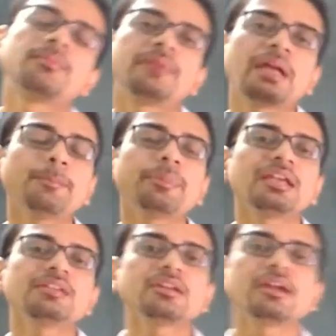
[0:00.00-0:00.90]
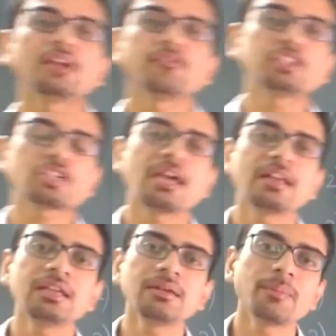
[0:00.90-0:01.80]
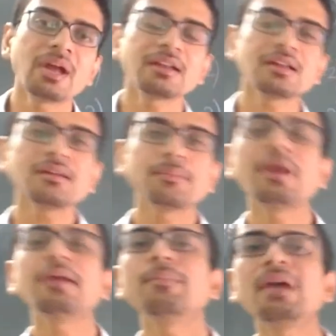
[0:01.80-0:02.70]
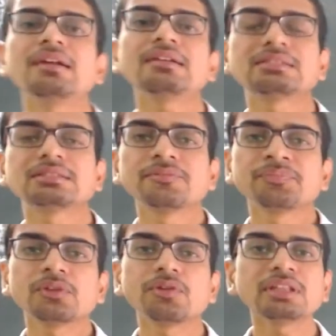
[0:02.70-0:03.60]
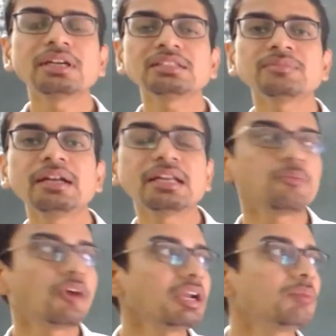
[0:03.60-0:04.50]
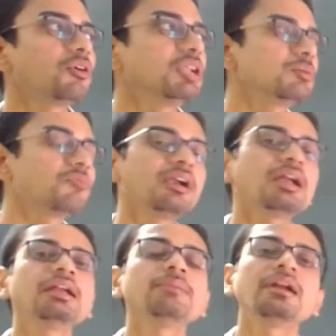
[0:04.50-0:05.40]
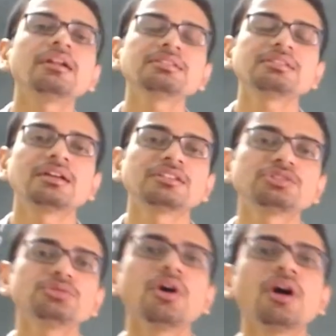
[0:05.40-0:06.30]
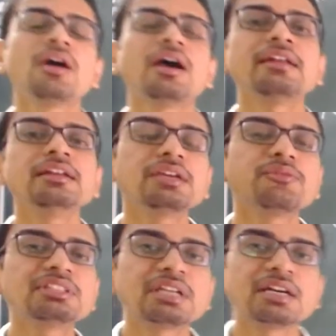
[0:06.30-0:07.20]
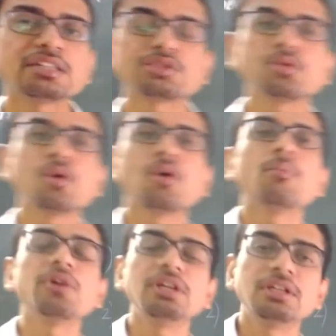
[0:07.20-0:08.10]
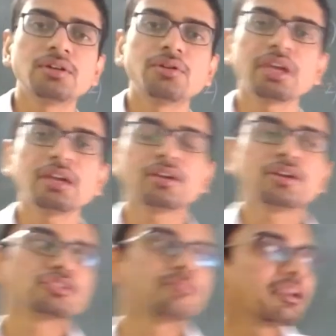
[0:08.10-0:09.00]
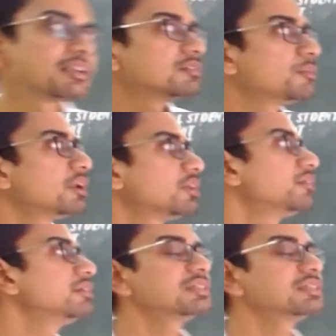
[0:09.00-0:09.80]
temperature at which any metal melts. Okay, that is melting point, and boiling point and metal starts to, and a liquid starts to boil. Okay, so metals say mercury is a